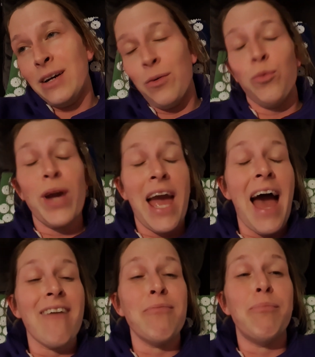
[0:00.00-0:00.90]
we
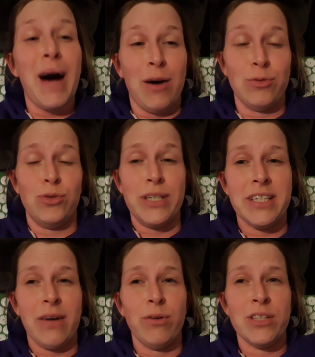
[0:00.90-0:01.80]
have
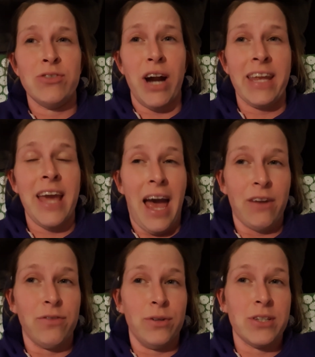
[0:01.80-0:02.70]
boundaries. I wouldn't try
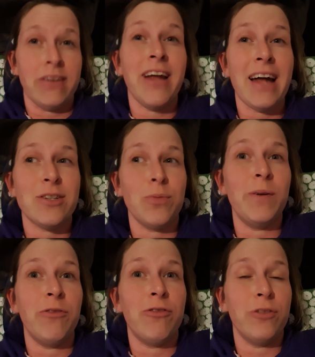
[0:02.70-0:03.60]
cat food. It has to
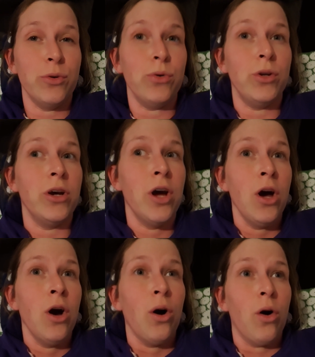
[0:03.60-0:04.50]
be food,
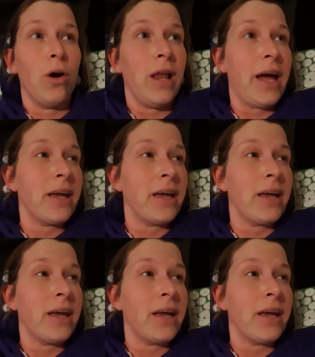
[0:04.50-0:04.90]
or